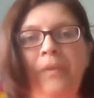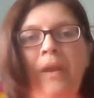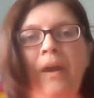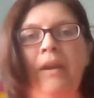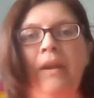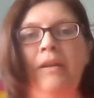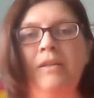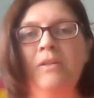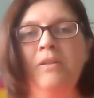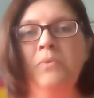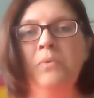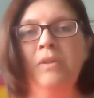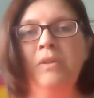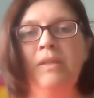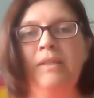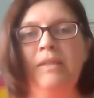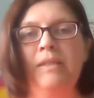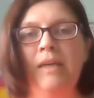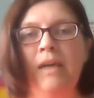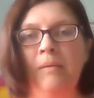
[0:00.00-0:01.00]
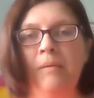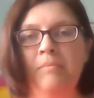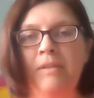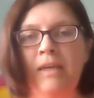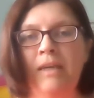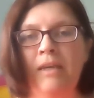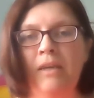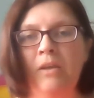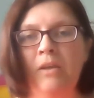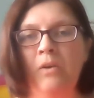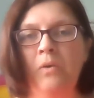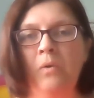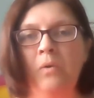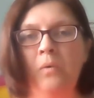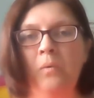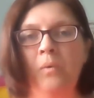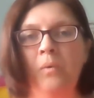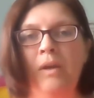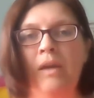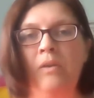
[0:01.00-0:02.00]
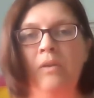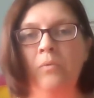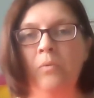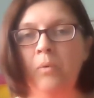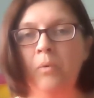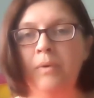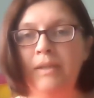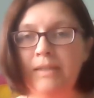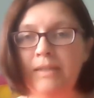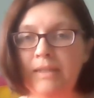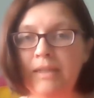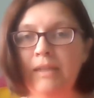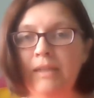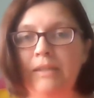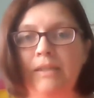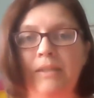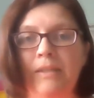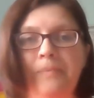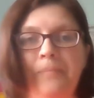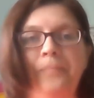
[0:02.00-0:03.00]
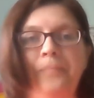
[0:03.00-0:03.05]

and I just wanted to update you with what we discussed.